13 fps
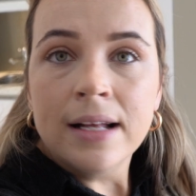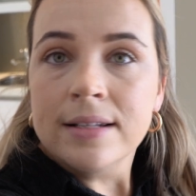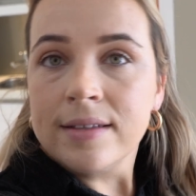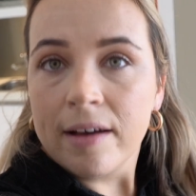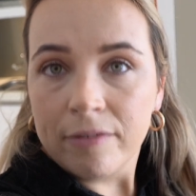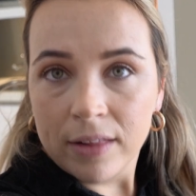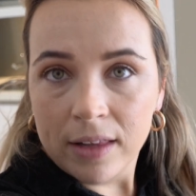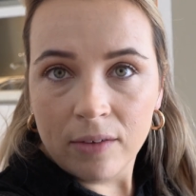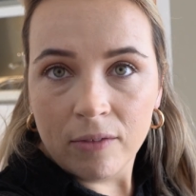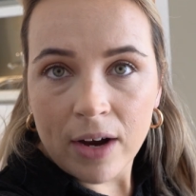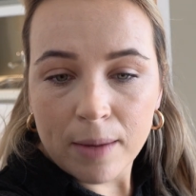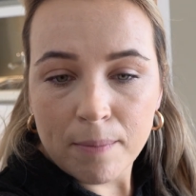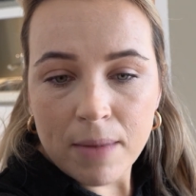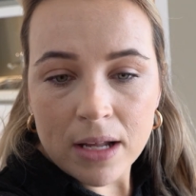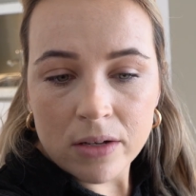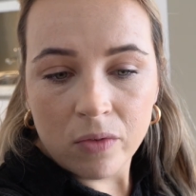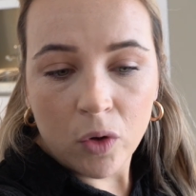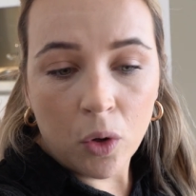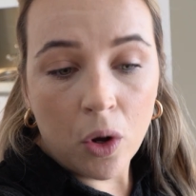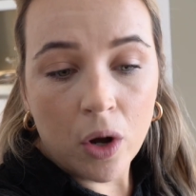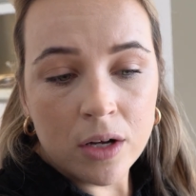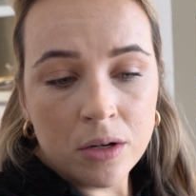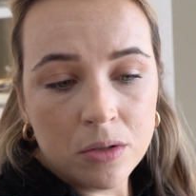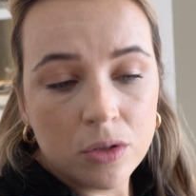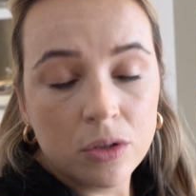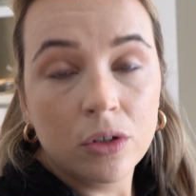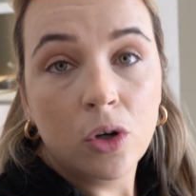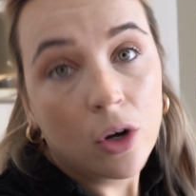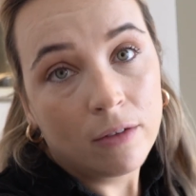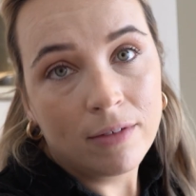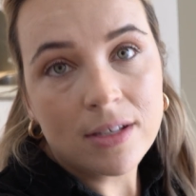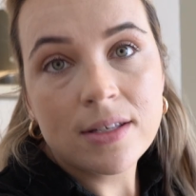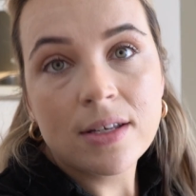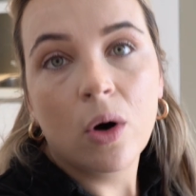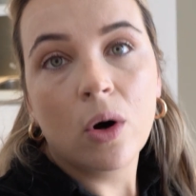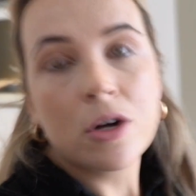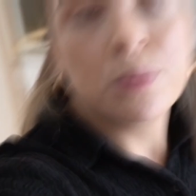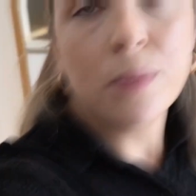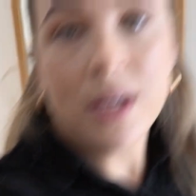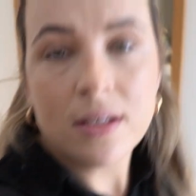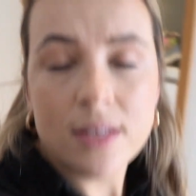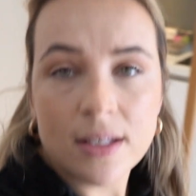Definitely recommend if you're going to go visit Auschwitz.